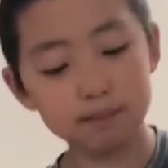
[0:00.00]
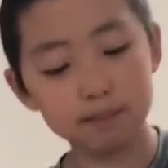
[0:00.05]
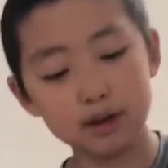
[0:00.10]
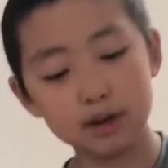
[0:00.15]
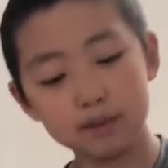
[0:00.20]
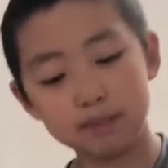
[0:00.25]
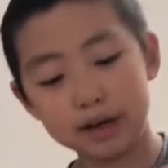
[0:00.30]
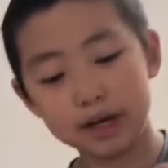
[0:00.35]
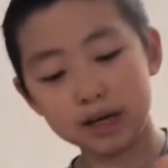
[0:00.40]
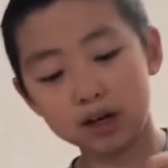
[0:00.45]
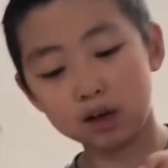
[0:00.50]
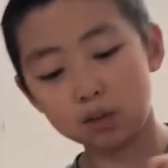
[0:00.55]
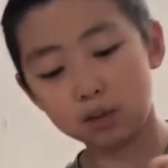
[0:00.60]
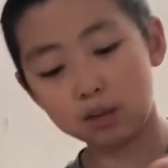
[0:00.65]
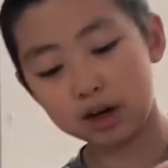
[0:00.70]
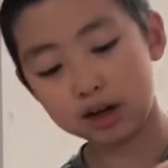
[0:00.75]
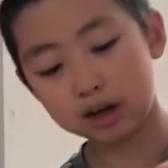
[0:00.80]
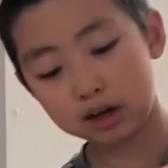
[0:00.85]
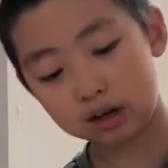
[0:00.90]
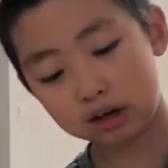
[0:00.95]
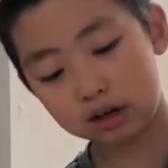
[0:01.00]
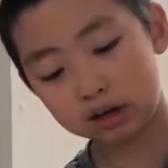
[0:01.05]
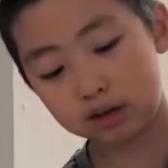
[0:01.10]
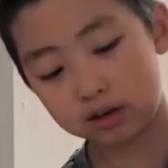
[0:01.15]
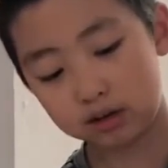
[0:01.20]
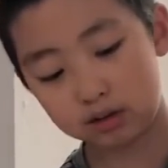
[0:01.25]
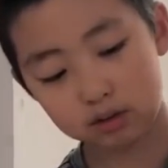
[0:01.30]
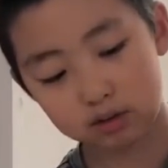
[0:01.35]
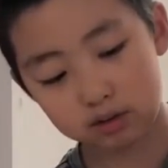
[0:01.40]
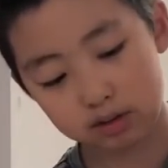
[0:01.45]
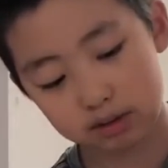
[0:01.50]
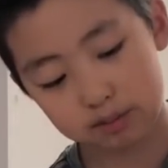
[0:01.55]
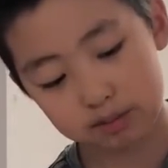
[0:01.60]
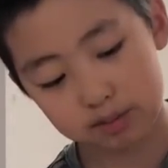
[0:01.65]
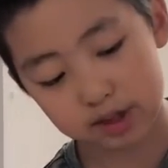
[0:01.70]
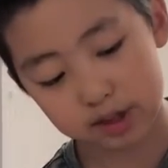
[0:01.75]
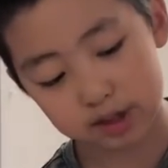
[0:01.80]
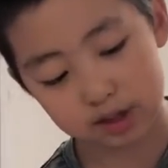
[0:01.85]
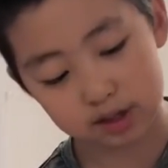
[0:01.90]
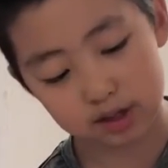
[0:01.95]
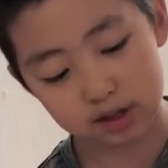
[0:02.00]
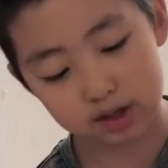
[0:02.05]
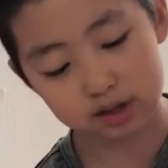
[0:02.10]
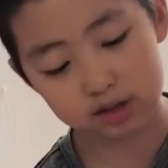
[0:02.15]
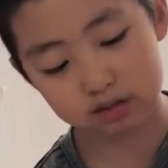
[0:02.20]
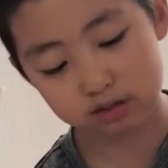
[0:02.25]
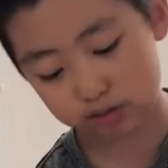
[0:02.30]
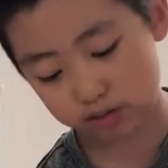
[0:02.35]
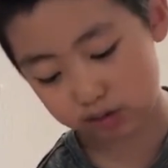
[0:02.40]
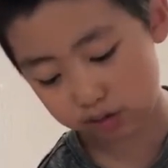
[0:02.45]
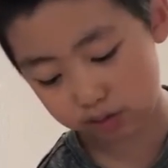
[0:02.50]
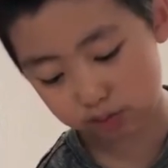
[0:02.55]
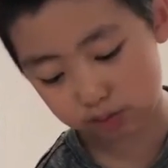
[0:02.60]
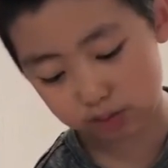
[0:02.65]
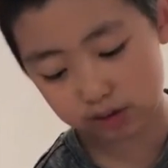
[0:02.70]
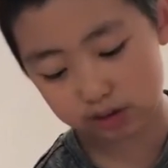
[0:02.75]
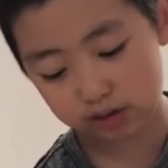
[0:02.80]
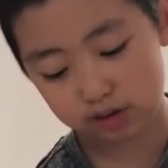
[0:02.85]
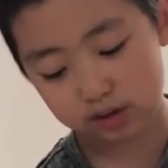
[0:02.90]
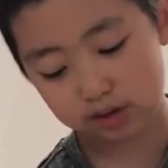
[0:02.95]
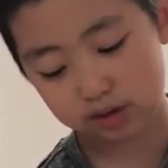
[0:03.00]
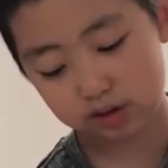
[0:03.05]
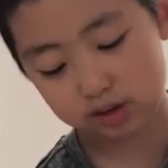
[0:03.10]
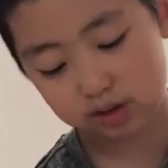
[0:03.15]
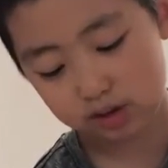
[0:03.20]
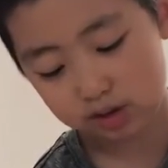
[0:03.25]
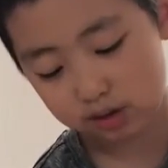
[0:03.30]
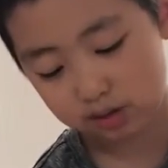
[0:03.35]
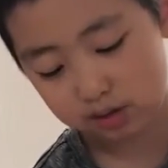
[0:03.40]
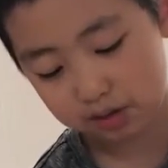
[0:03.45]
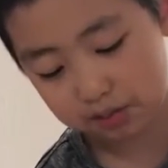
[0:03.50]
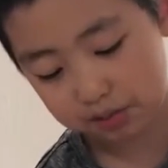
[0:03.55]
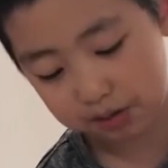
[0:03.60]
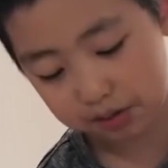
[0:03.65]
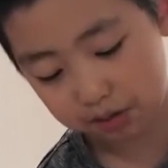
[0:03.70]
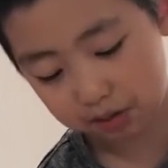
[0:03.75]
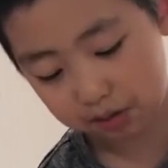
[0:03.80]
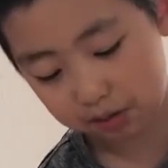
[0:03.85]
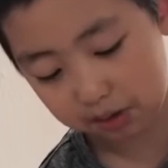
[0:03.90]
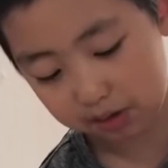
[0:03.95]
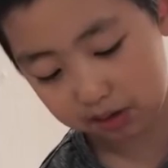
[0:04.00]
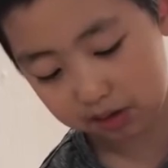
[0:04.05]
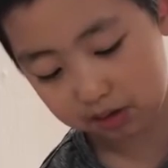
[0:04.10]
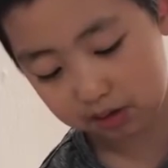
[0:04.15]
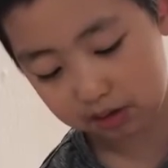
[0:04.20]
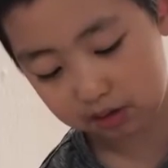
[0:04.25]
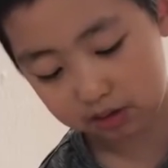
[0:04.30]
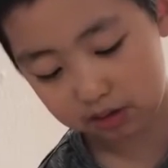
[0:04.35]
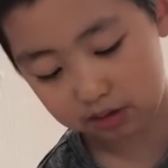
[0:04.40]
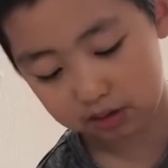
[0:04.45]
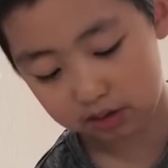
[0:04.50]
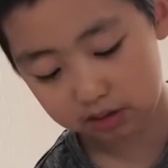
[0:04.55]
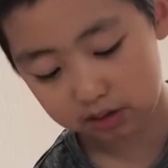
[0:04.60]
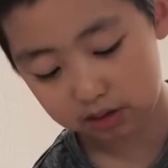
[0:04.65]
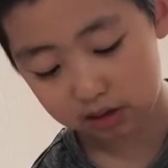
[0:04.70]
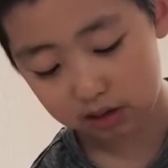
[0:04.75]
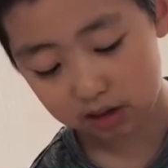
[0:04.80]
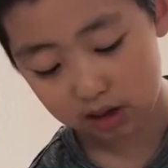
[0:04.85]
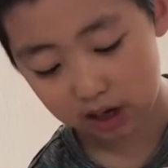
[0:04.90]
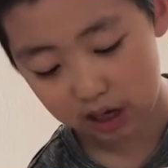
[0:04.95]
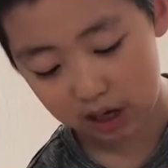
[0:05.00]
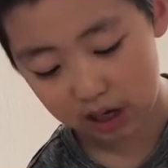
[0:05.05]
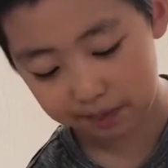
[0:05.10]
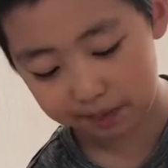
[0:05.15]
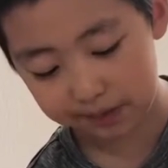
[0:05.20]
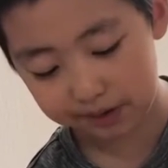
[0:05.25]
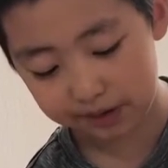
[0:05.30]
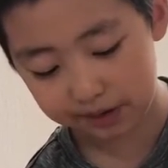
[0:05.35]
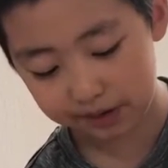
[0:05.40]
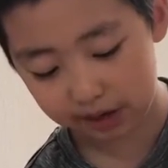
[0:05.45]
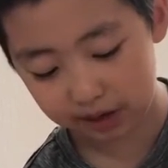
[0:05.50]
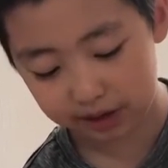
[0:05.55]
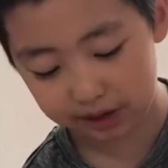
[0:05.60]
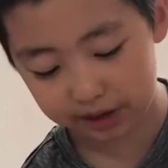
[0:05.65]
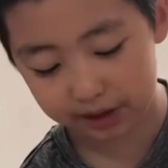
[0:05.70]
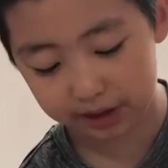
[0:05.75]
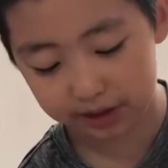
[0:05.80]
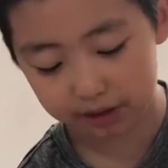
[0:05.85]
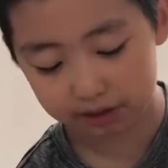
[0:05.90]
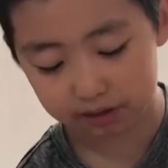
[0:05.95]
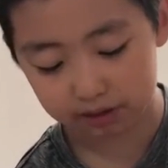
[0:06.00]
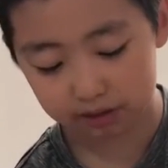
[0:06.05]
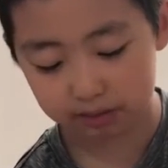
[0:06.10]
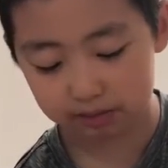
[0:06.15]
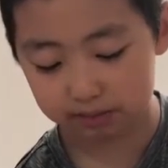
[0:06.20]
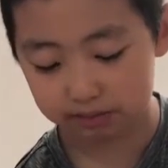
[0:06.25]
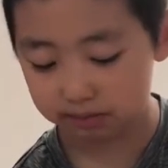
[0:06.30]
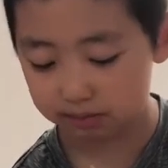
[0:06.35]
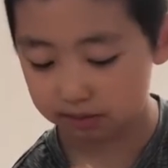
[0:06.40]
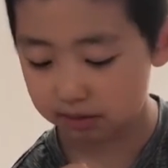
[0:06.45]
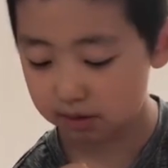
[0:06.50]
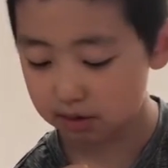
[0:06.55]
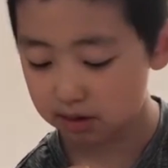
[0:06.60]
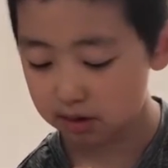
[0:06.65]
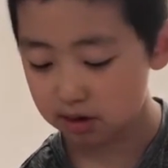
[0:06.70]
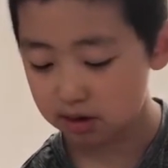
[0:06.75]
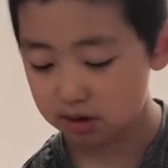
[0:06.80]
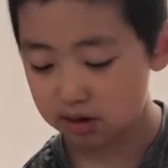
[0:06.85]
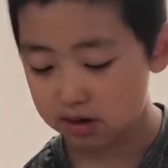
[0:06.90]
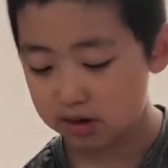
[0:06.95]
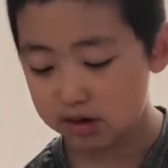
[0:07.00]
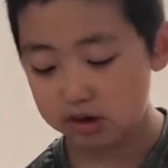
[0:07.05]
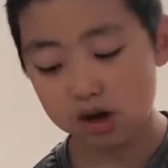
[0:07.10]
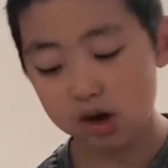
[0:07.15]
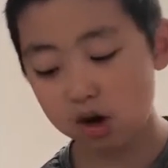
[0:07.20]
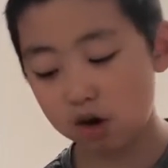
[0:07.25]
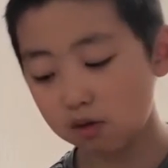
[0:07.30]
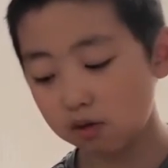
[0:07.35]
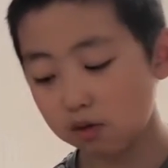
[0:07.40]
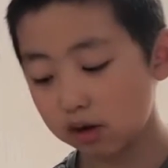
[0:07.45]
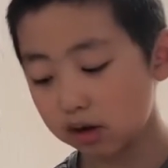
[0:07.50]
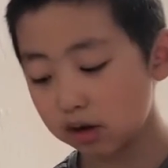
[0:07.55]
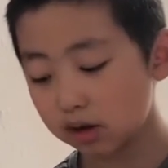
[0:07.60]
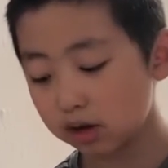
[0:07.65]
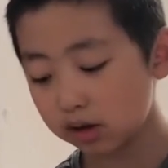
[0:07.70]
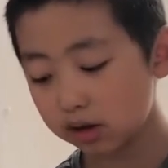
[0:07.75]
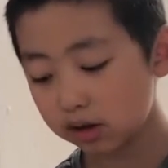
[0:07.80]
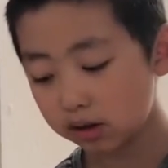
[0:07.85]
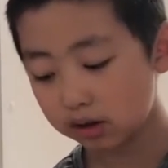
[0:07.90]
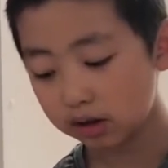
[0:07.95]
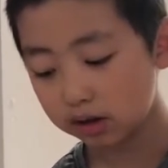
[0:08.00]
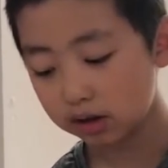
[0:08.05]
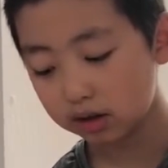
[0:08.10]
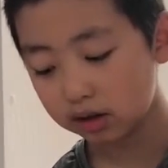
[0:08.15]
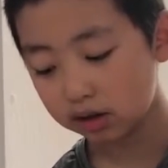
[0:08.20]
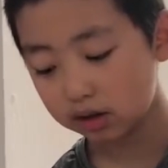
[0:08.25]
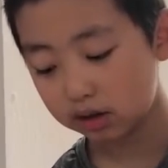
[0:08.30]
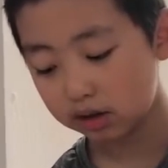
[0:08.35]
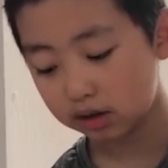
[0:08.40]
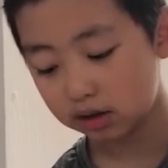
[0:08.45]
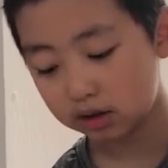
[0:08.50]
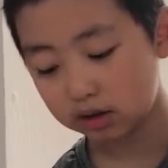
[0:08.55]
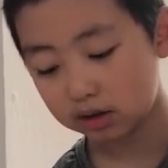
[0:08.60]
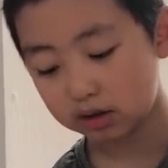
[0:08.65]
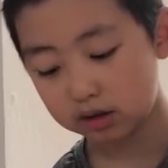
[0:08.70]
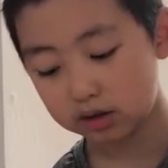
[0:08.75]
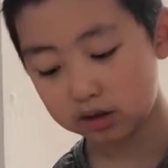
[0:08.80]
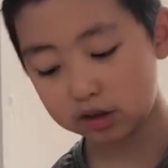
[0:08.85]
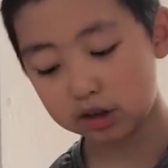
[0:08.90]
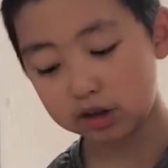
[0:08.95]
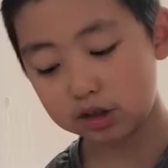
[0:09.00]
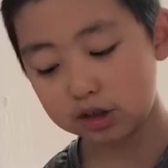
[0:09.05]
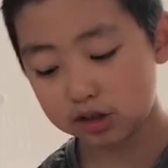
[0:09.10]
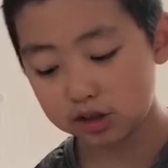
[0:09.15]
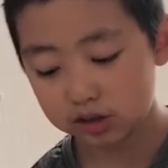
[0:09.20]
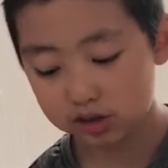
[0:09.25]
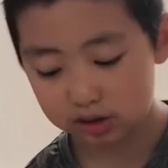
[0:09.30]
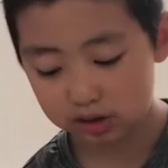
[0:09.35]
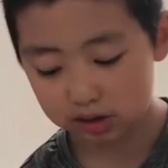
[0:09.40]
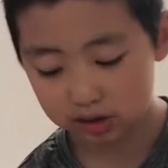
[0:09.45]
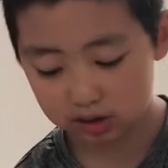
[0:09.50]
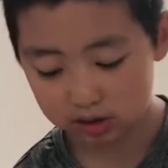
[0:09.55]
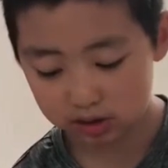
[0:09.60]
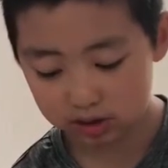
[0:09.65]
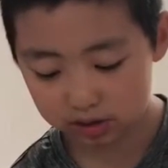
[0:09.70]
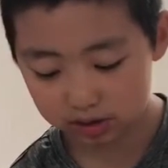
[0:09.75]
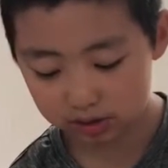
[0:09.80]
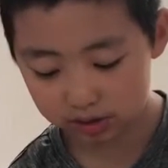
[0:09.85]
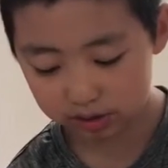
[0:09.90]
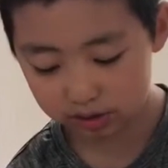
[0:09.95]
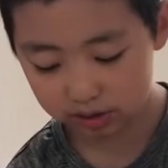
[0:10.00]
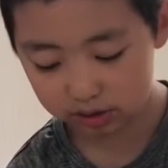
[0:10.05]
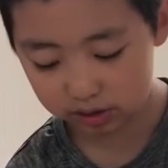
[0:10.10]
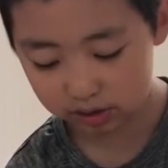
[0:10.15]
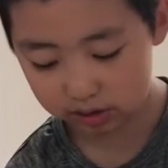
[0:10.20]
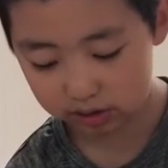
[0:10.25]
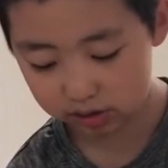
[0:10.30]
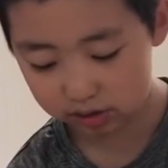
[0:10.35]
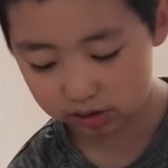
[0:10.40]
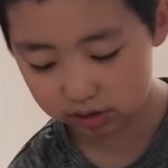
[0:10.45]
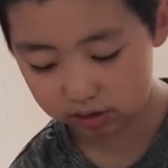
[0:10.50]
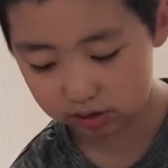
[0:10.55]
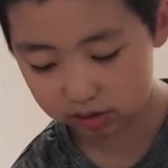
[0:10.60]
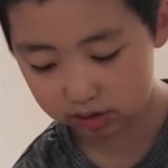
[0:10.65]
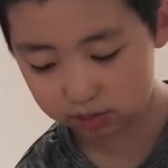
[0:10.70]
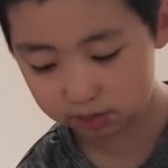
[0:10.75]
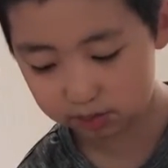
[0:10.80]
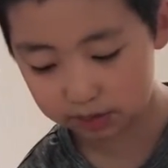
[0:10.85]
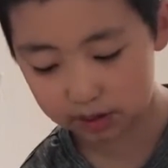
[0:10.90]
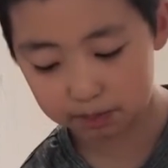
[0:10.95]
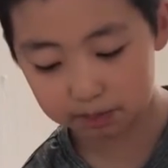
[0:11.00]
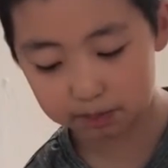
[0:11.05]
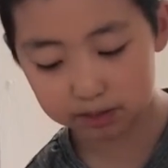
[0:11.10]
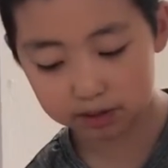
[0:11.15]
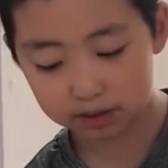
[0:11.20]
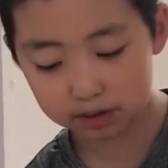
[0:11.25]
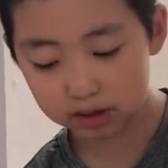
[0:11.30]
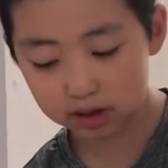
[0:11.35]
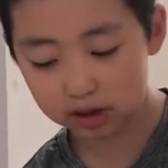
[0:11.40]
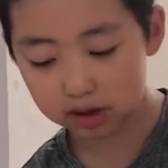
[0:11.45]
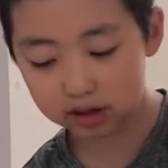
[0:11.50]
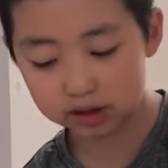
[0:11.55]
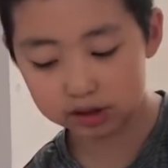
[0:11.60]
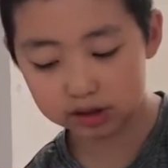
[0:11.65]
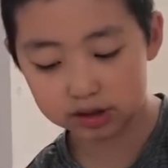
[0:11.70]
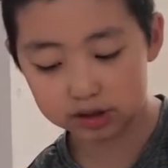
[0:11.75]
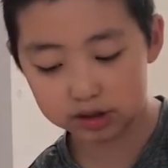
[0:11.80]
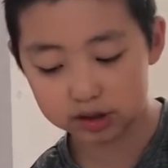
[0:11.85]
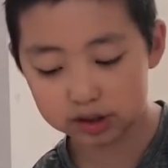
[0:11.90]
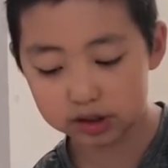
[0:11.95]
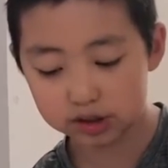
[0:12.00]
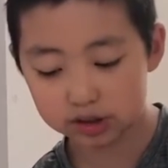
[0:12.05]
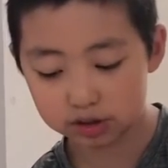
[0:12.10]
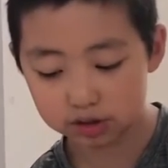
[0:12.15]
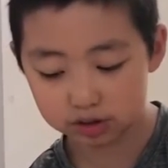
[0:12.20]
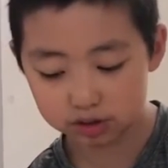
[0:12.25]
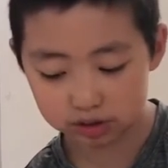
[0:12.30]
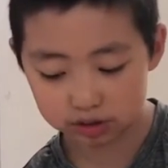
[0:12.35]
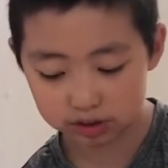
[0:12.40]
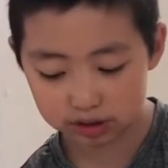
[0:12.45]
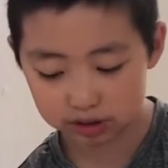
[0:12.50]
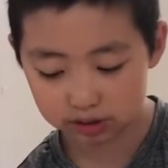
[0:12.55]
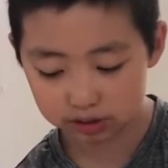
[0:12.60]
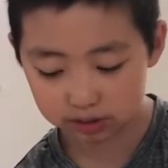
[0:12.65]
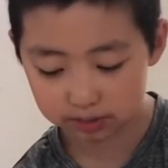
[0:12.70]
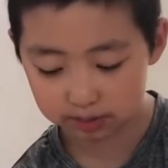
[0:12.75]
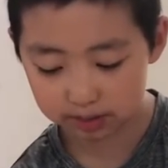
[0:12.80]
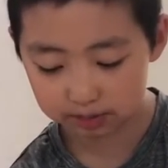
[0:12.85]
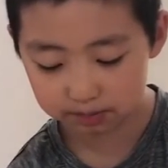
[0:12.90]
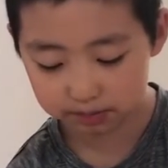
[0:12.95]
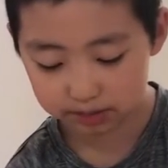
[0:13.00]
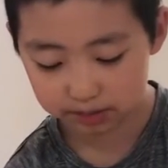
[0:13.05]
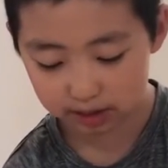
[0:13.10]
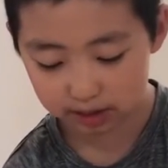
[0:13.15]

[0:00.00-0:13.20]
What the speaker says: bigger one. Something. I use this one. Bigger one. I put it on here. Over this two little bump on these two little bumps,